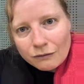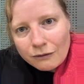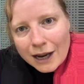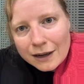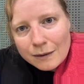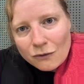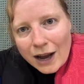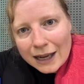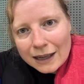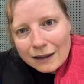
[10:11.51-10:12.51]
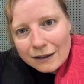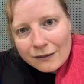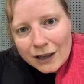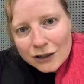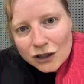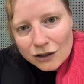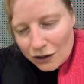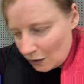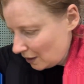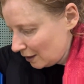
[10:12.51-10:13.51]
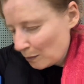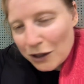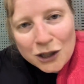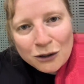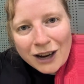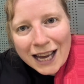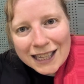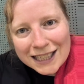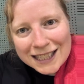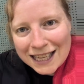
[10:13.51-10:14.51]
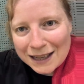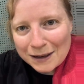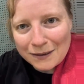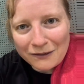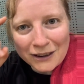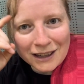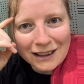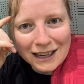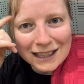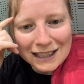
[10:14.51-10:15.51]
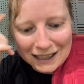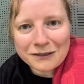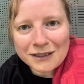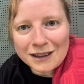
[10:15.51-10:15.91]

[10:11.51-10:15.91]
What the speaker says: random racket of Aja's, so I had to bring two rackets. I'm very glad I did.